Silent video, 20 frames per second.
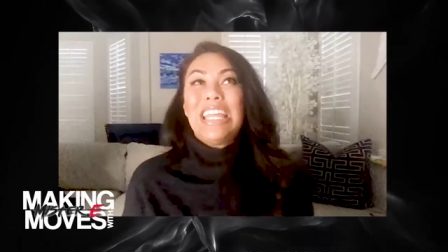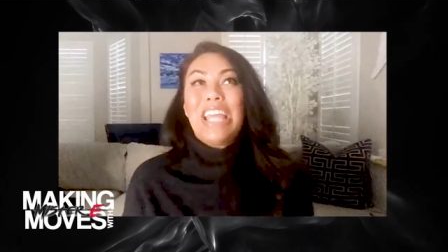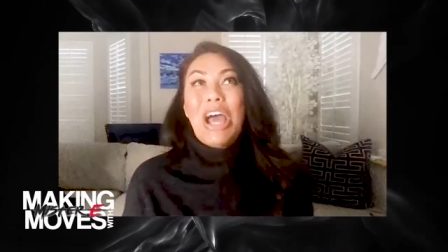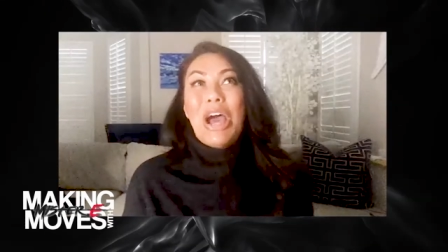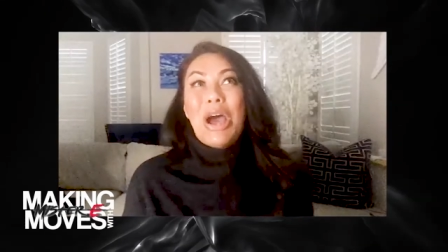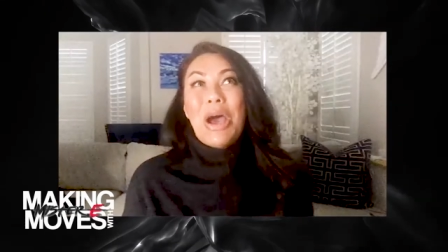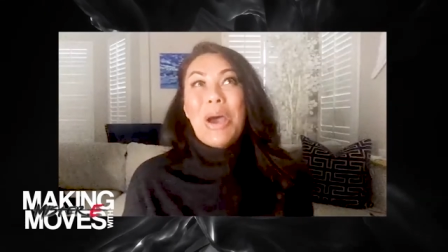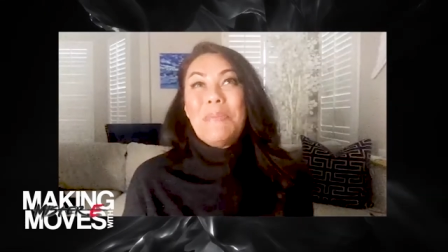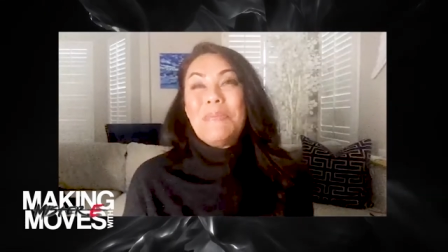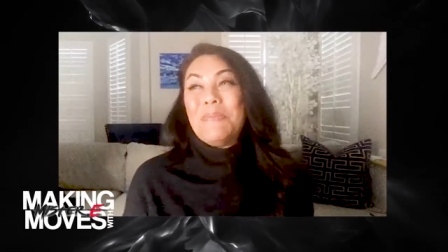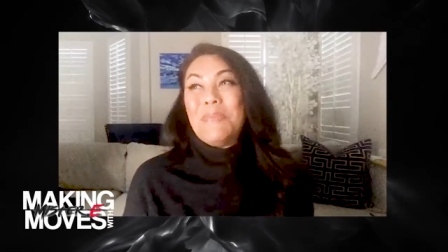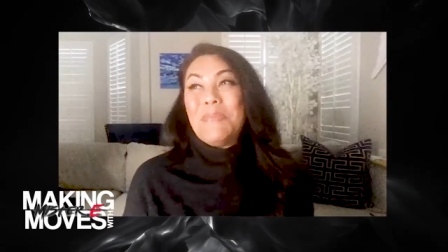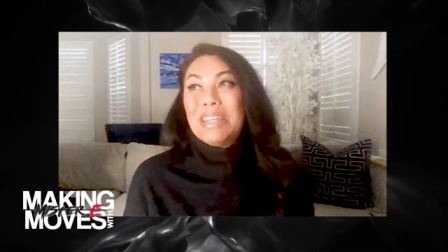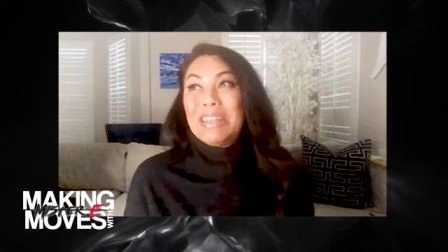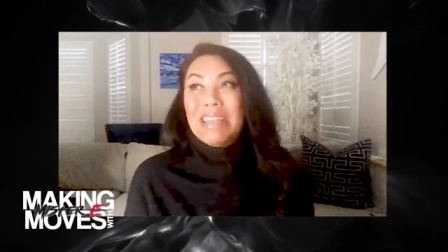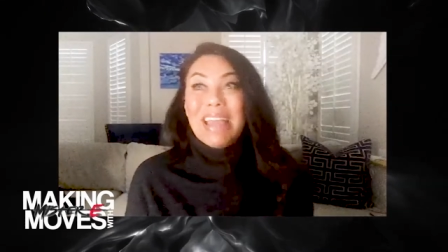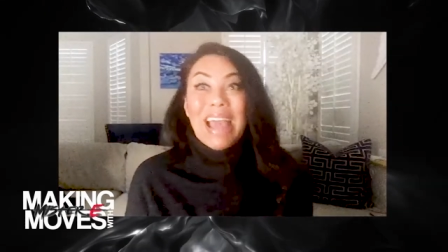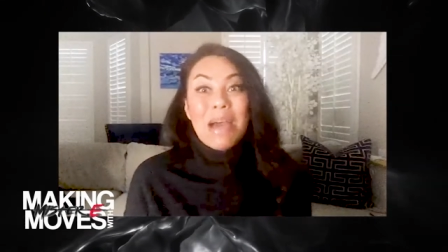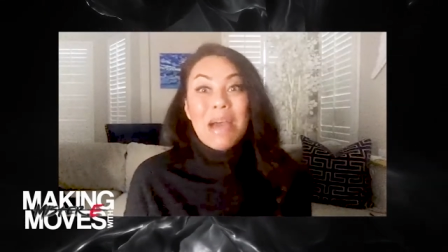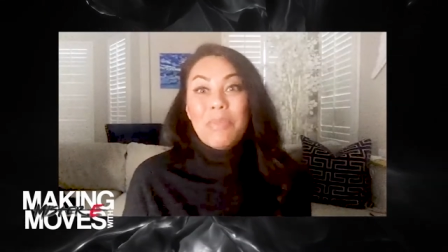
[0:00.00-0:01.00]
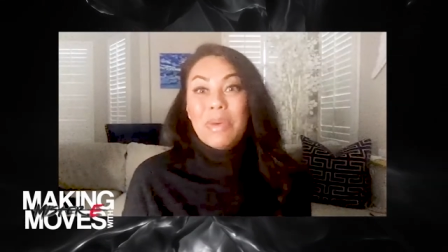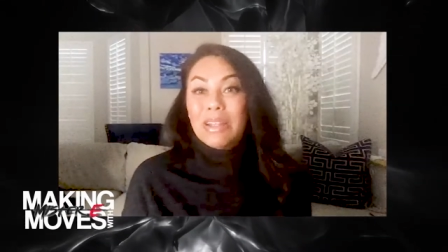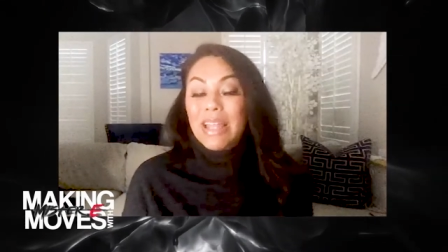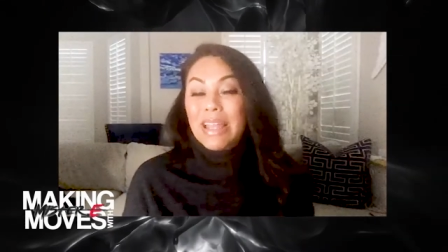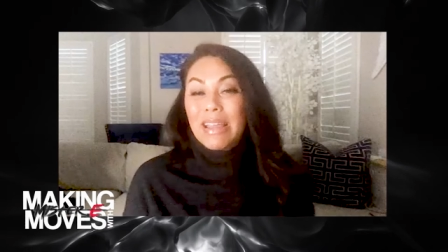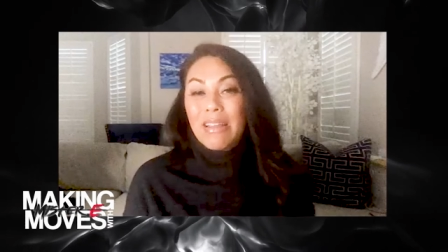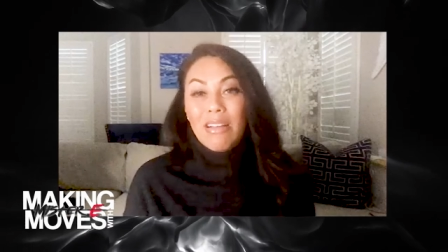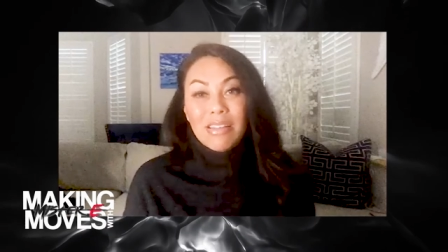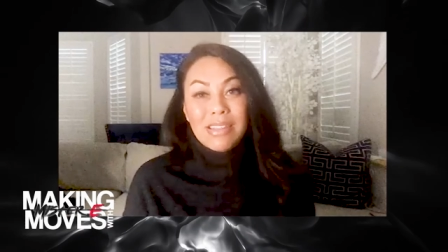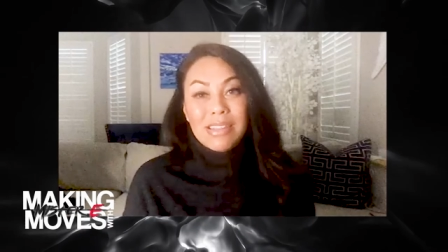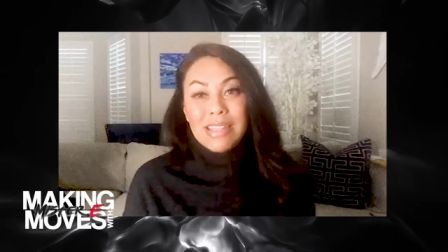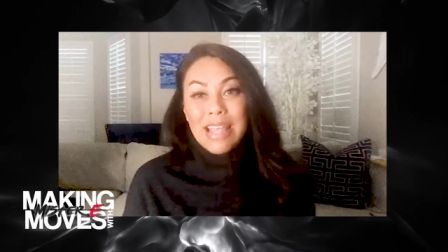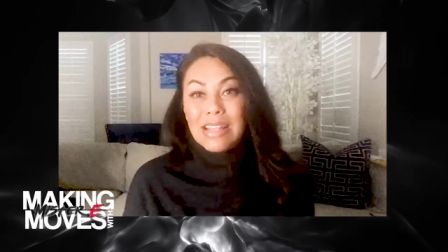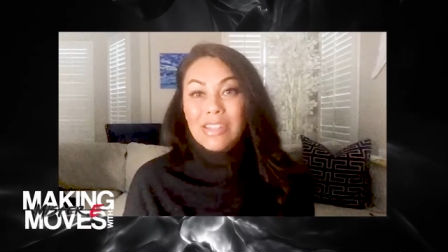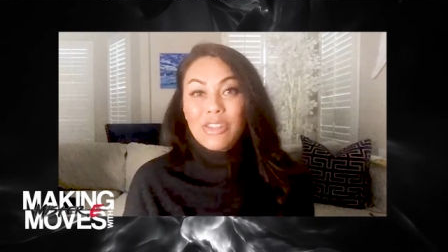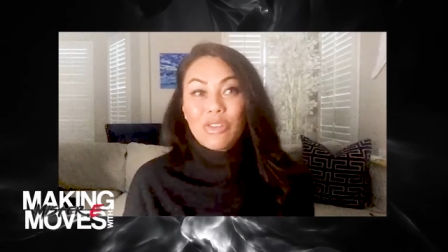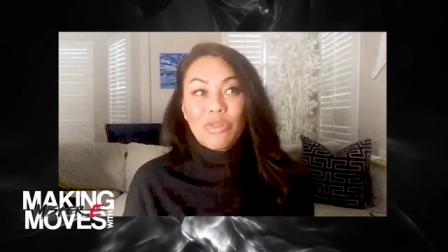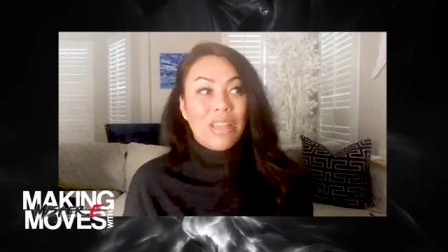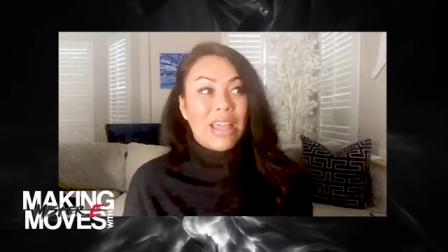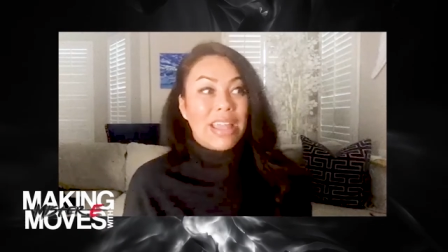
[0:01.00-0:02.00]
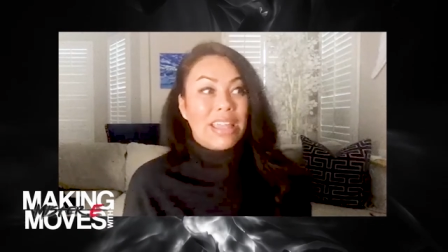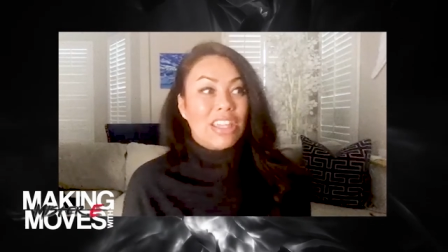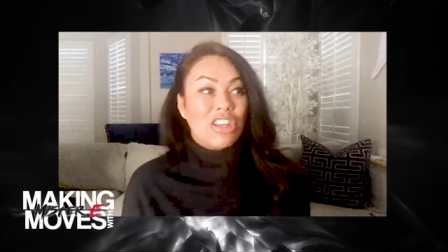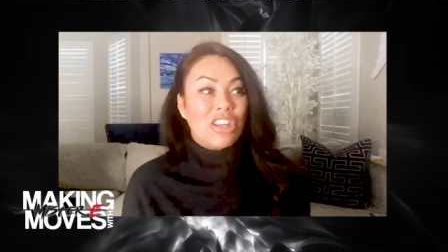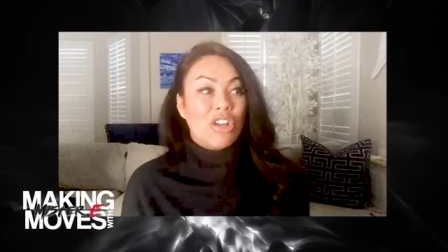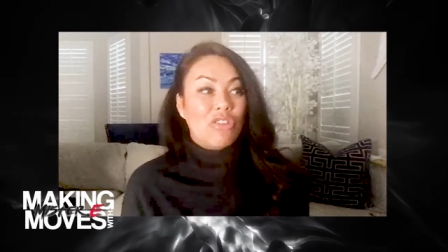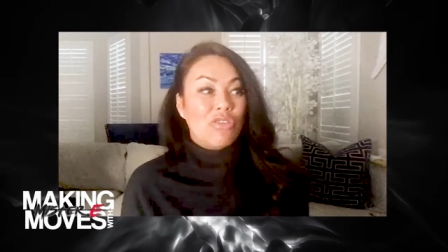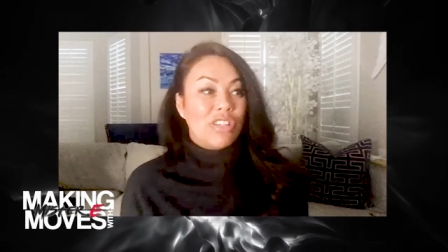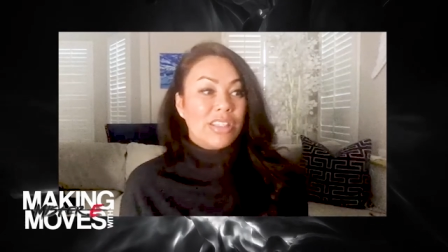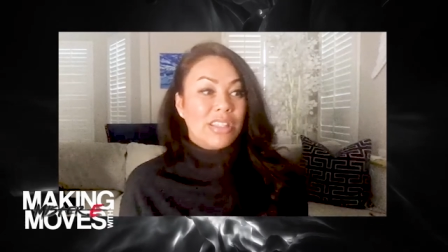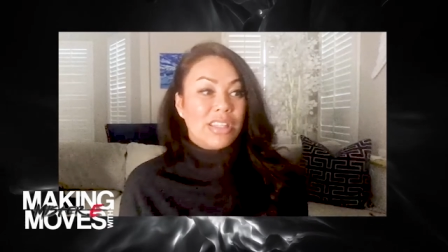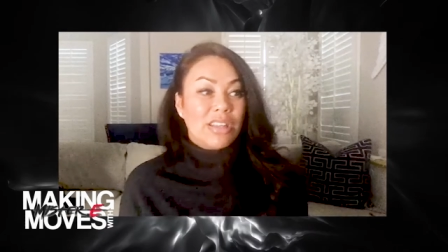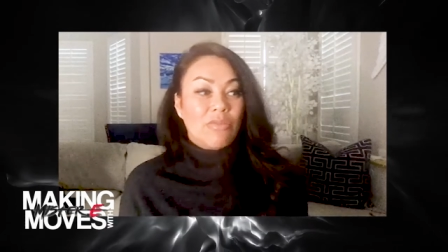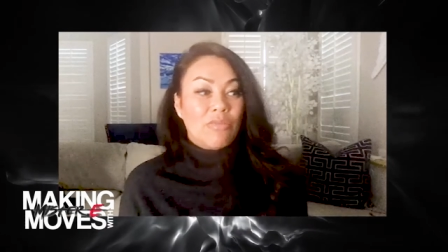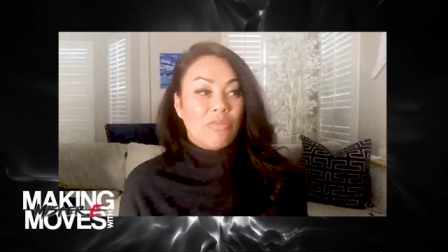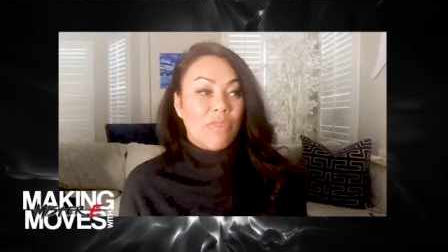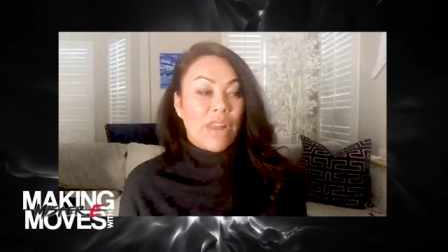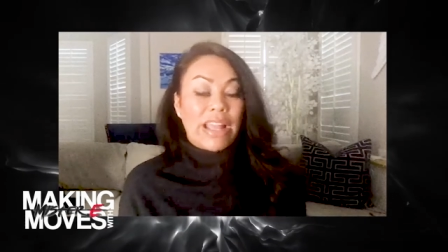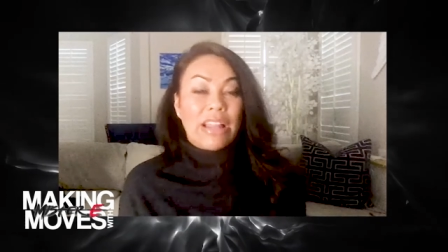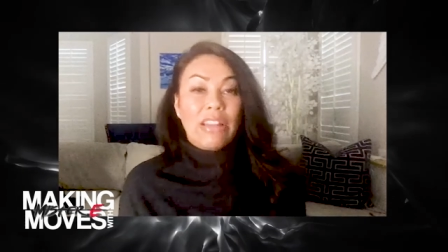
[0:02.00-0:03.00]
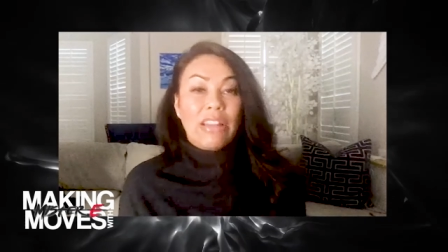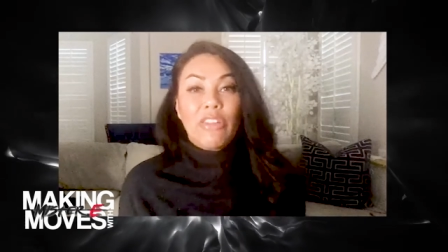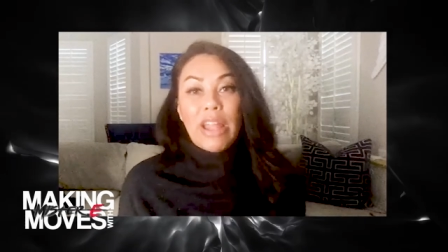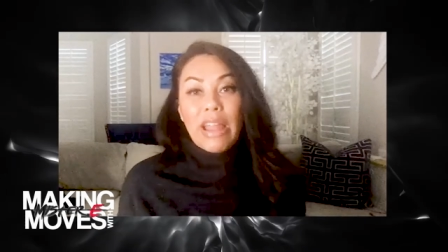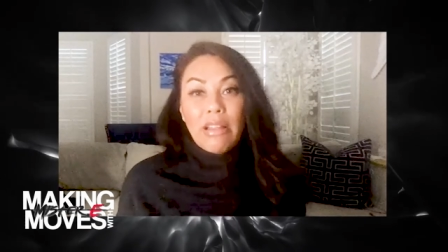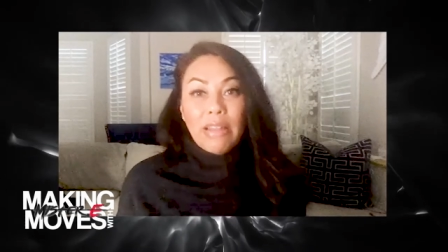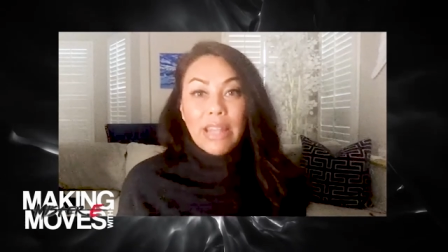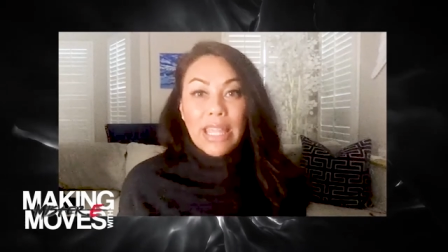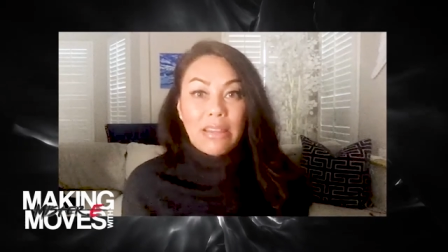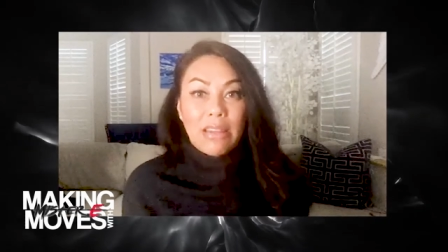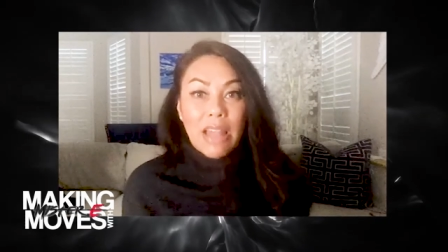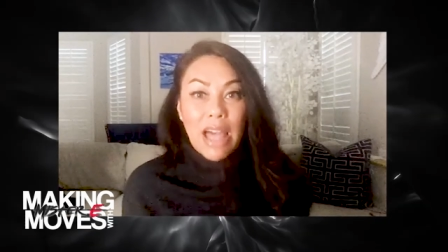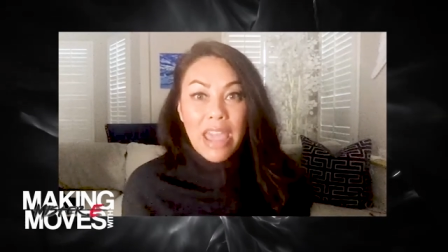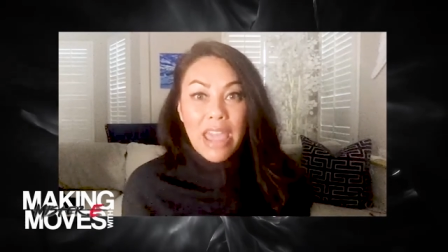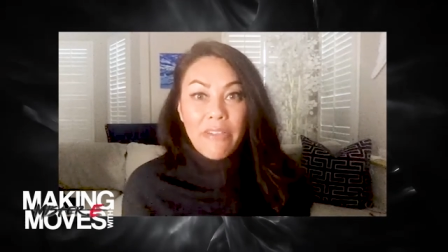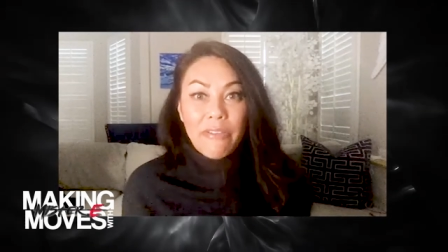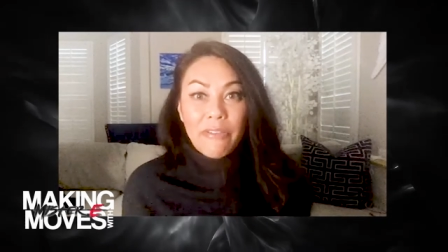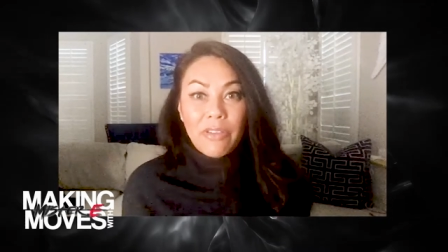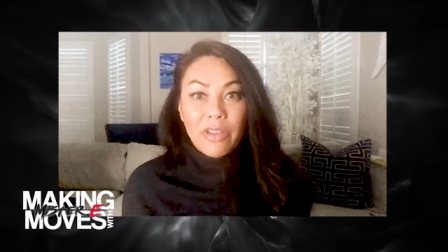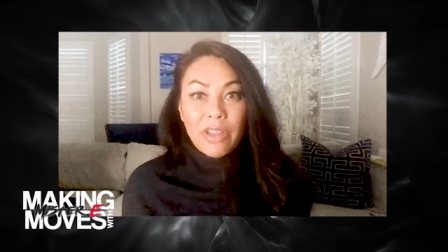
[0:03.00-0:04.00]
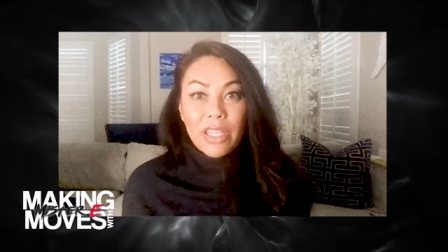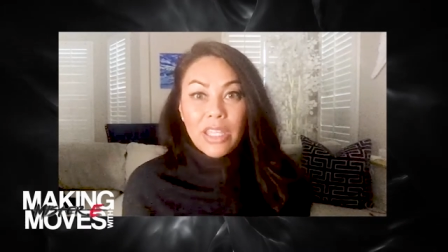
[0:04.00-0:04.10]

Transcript: um, but yeah, but like on sets or like, you know, just in regular LA life,